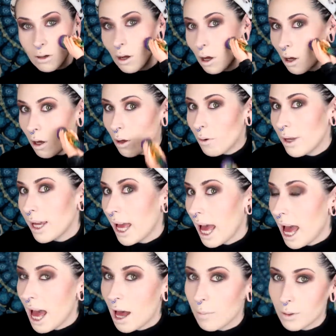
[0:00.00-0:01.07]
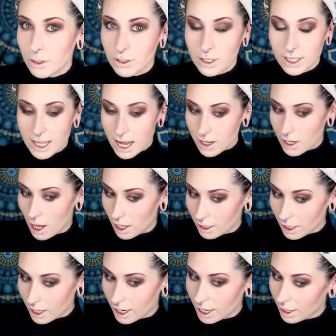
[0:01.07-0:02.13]
Oh yeah, but look at that
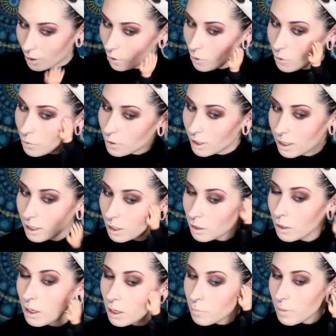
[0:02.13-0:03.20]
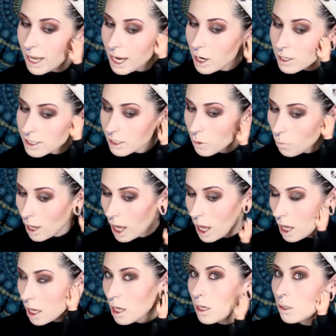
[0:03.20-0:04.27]
color. Oh, hair's in the
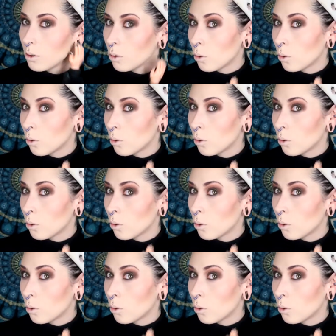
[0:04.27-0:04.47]
way.